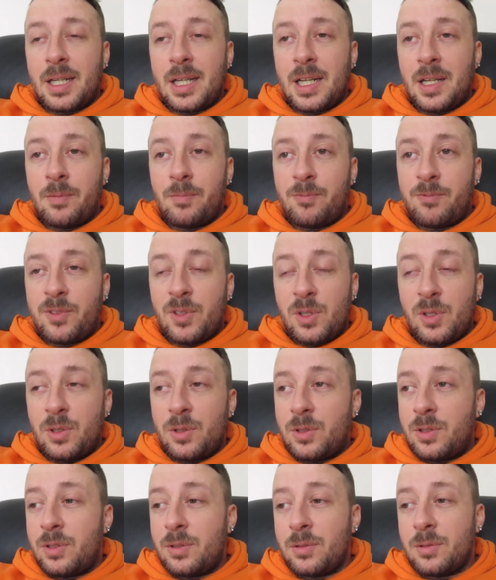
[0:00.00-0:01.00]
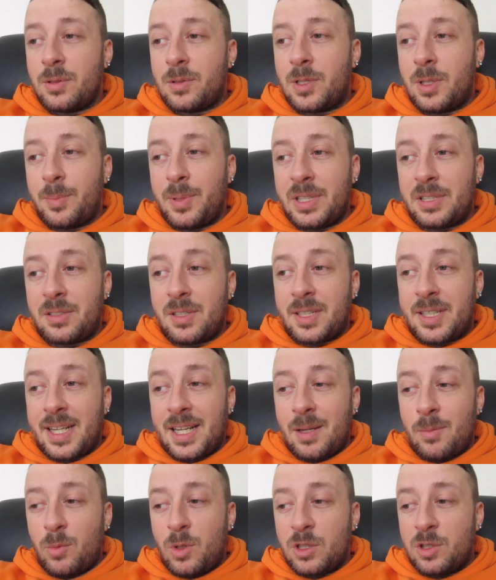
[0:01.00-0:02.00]
and vlog the best I
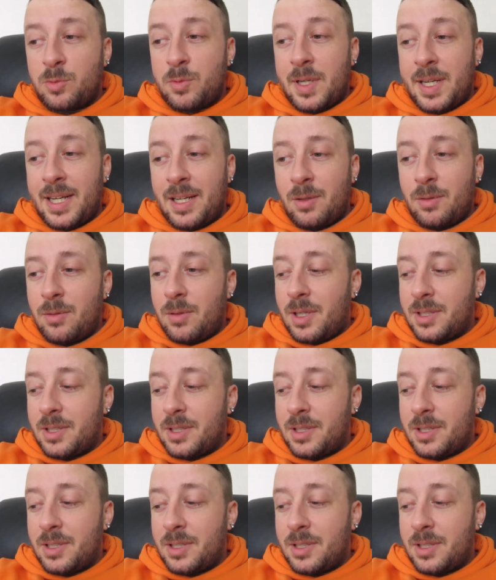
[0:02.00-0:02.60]
can whilst we're out.